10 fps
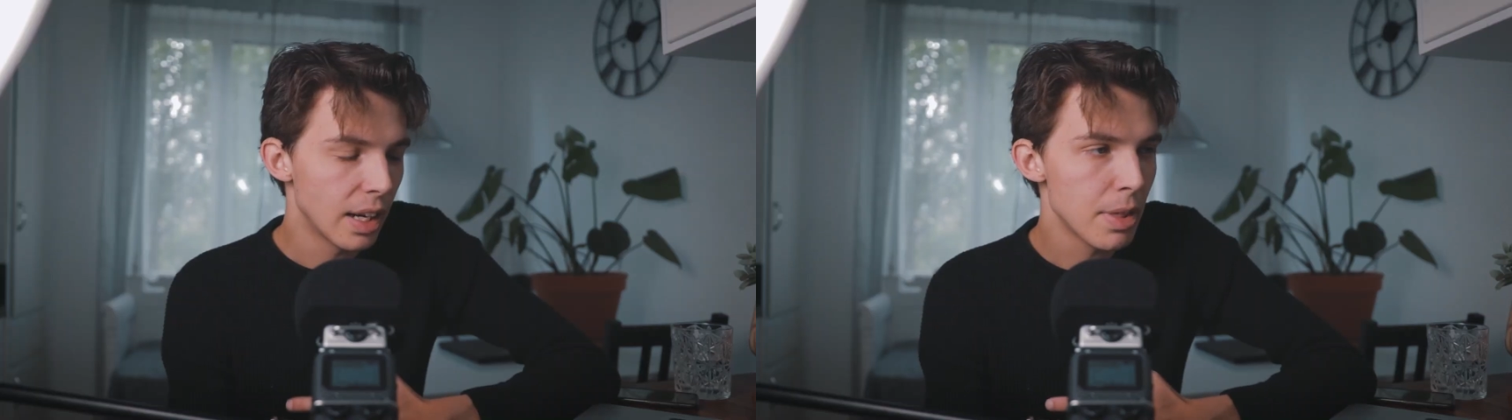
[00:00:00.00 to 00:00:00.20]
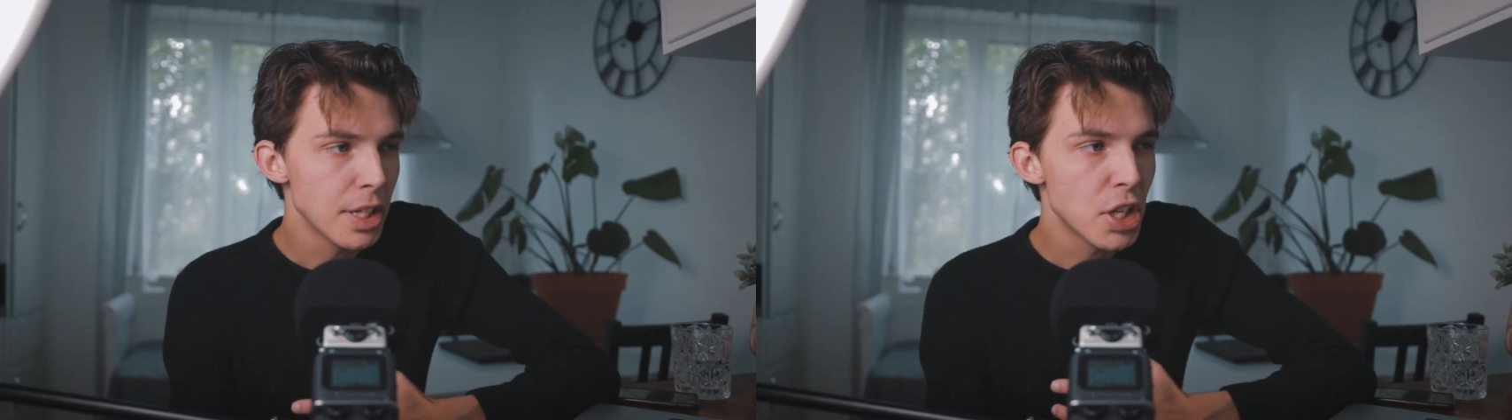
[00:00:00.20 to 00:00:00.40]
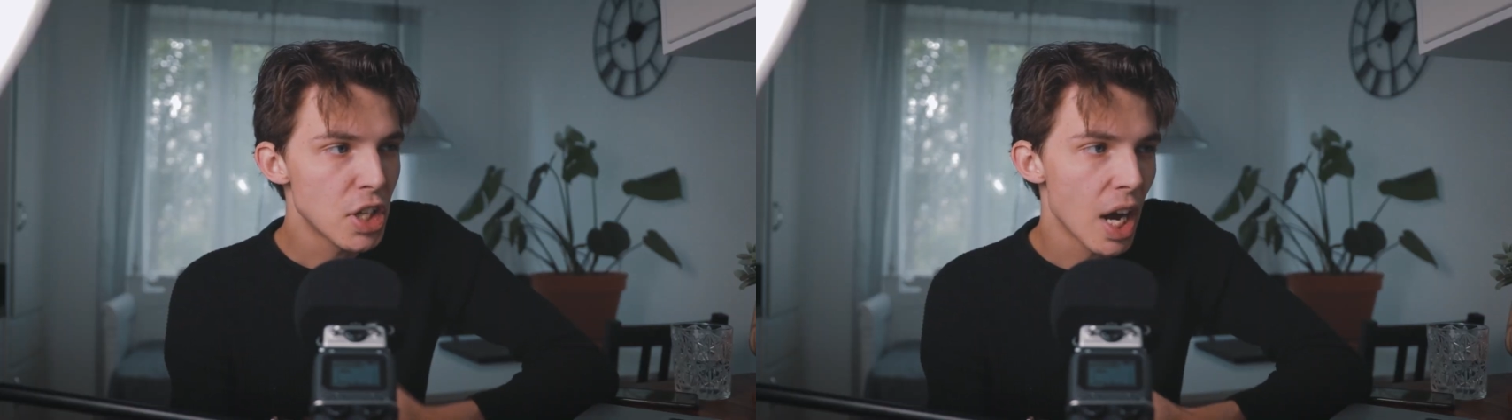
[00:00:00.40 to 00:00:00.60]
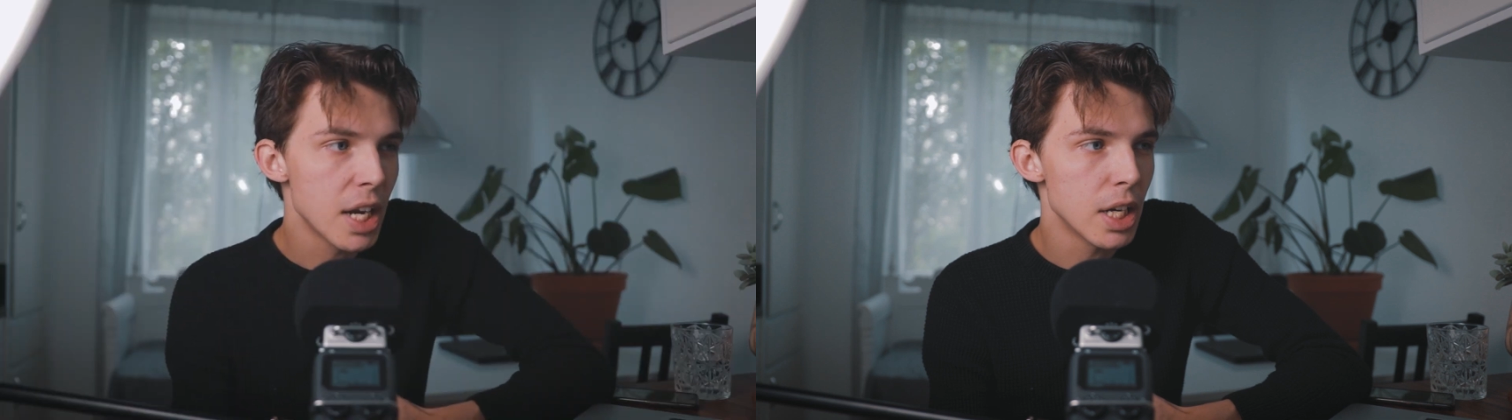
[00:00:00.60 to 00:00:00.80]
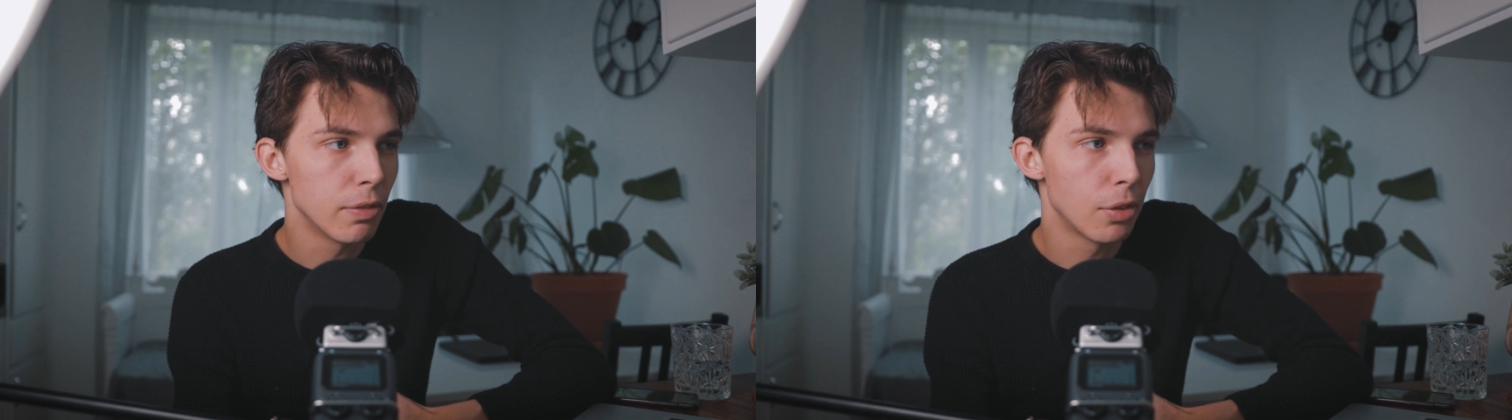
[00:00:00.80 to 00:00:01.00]
Now there's a
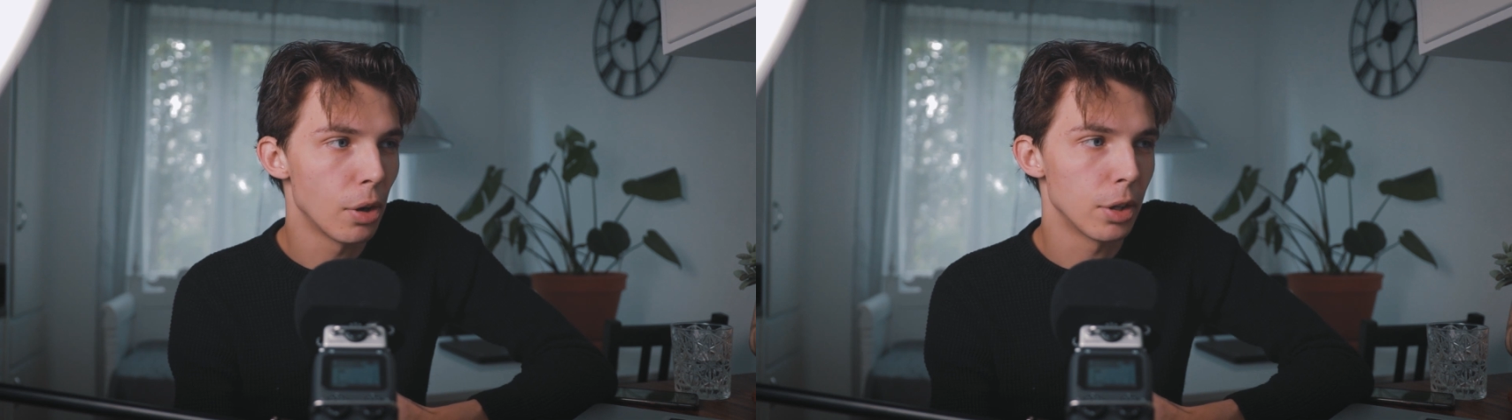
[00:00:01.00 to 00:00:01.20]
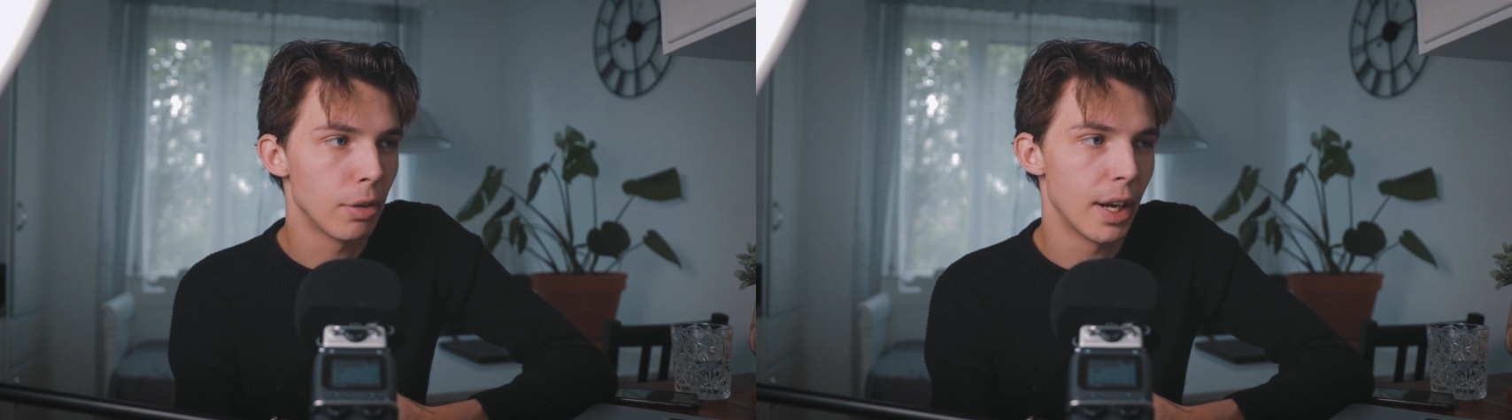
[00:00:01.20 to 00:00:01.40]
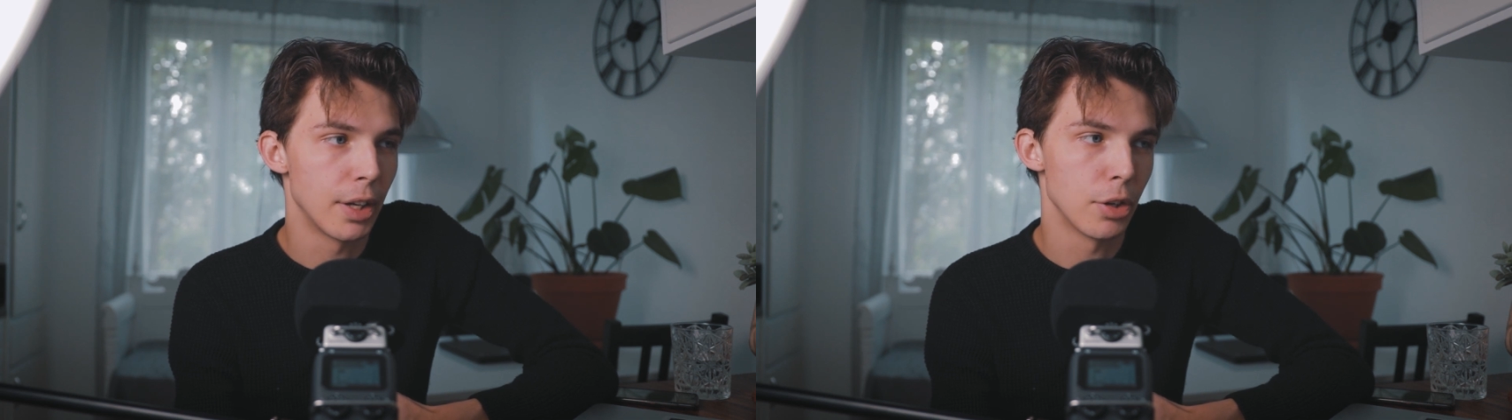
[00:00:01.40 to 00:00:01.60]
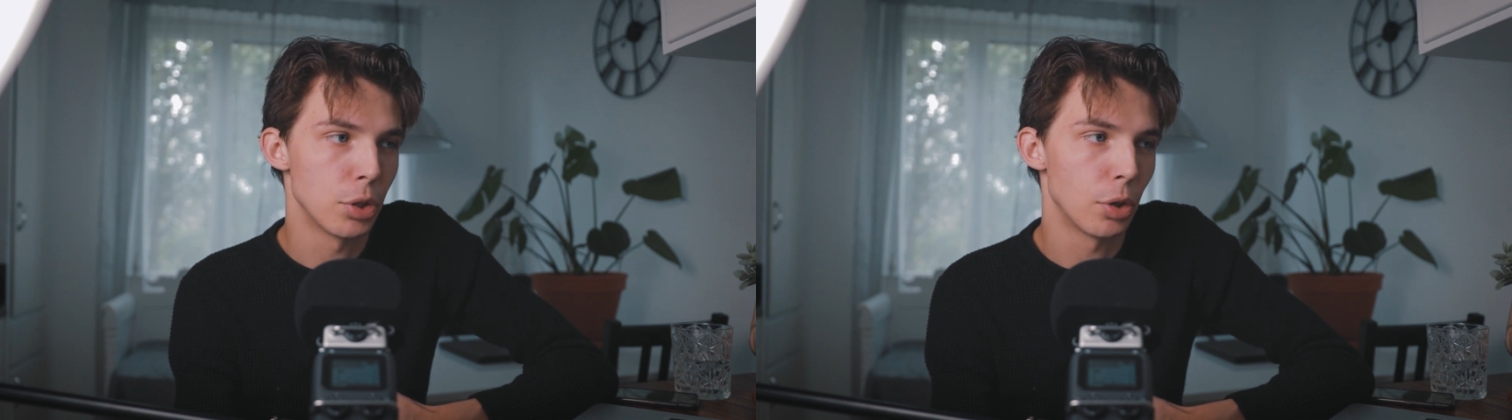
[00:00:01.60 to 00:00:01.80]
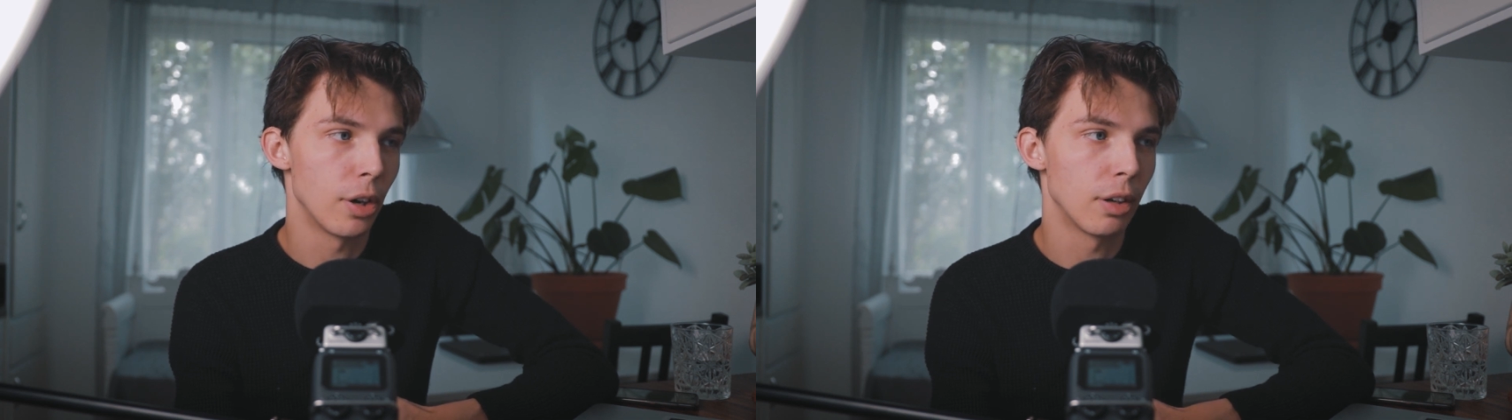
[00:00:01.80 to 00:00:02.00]
ton of color grading
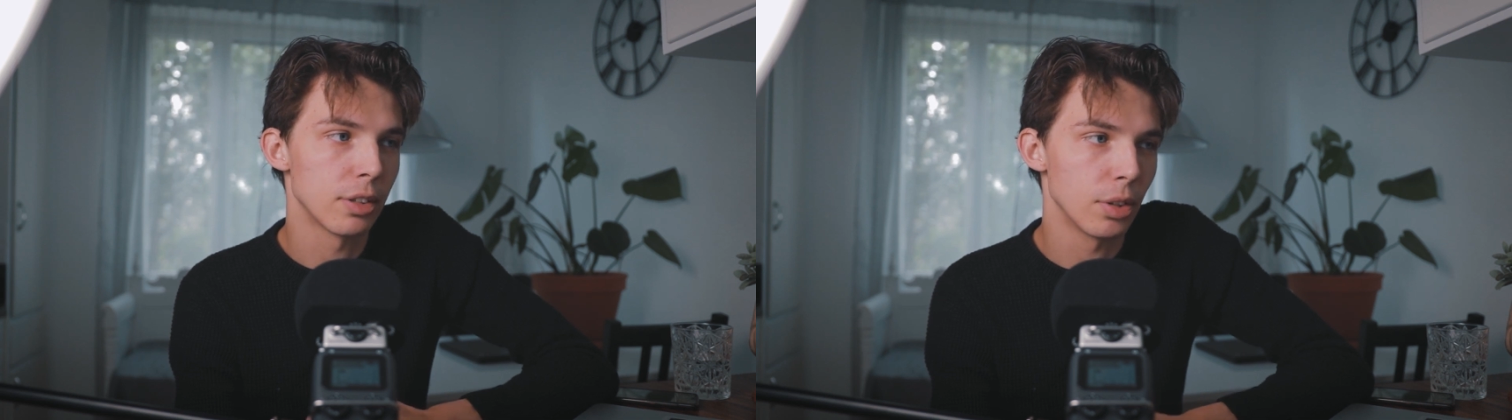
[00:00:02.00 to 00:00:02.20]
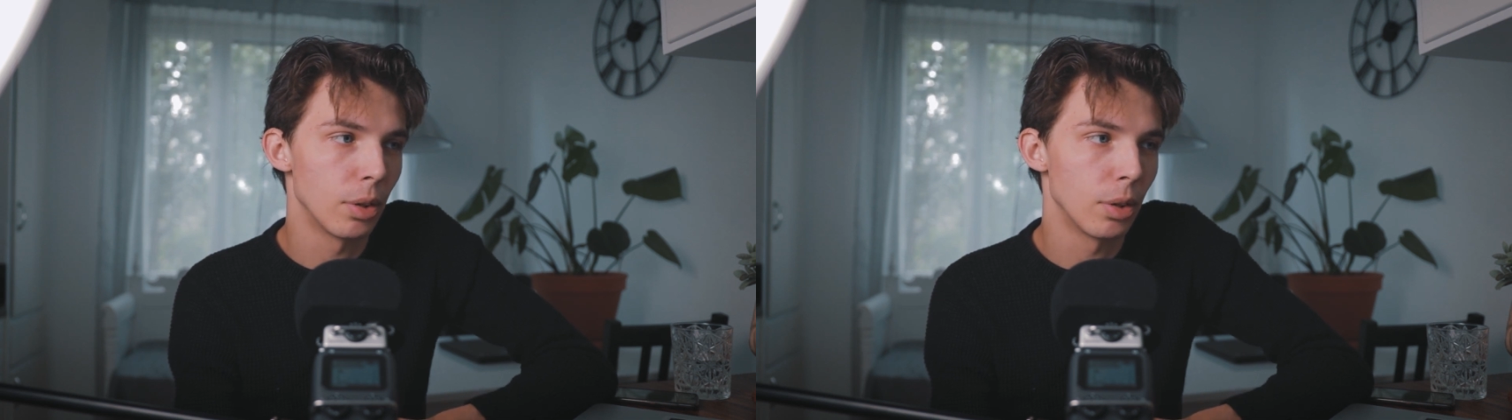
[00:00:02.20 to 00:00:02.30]
tutorials